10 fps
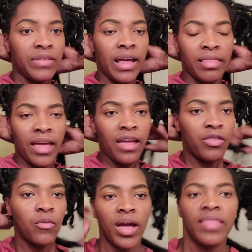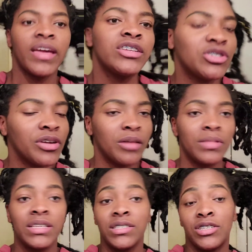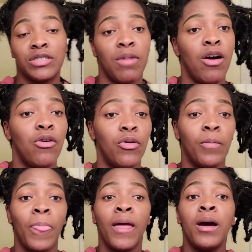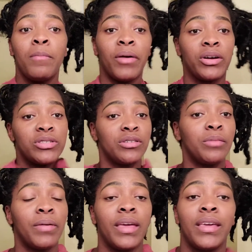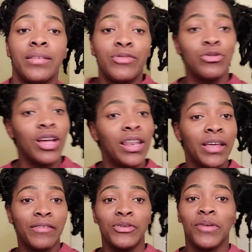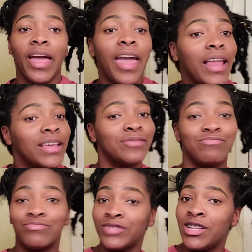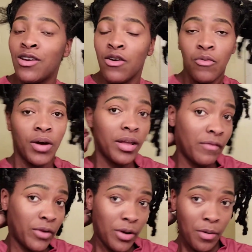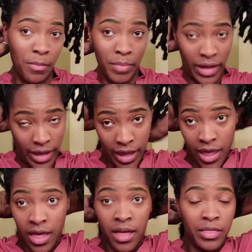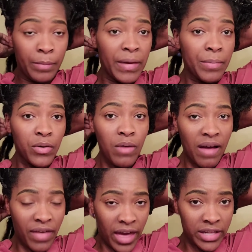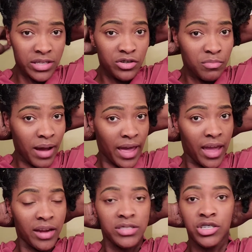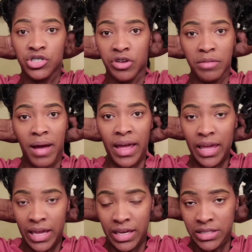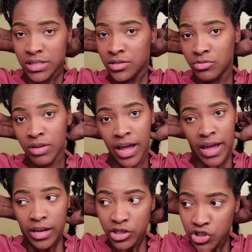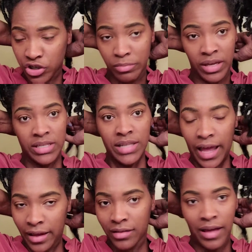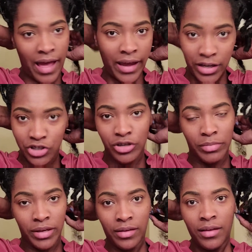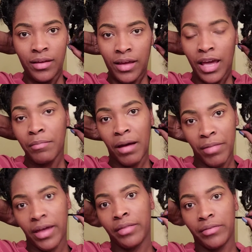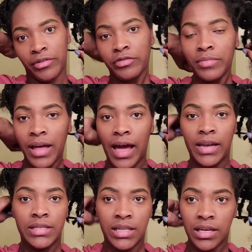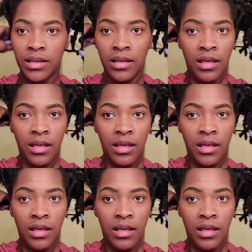like that, and the way they trim, this is just my own personal opinion. You can love it, you can hate it, whatever, but the people who I've had to do my hair to trim my ends do not trim it. It's like I can trim it in my bathroom, honestly.